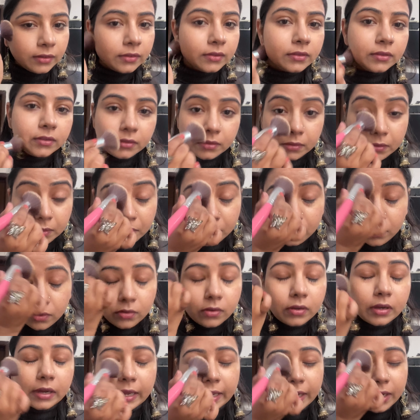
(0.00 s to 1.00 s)
You know,
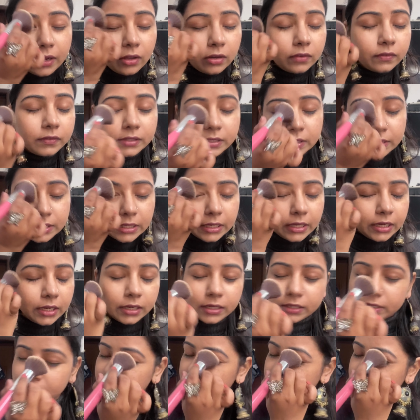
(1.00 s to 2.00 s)
I always say
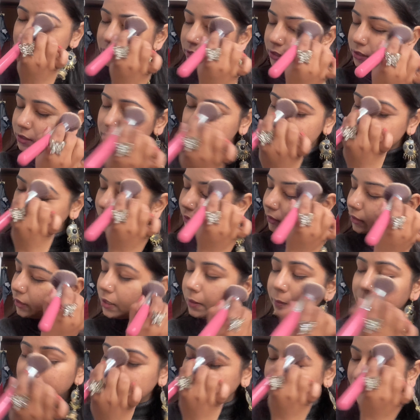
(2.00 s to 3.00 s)
just
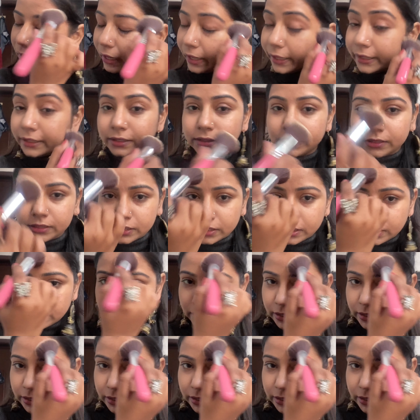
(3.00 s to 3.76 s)
keep it light.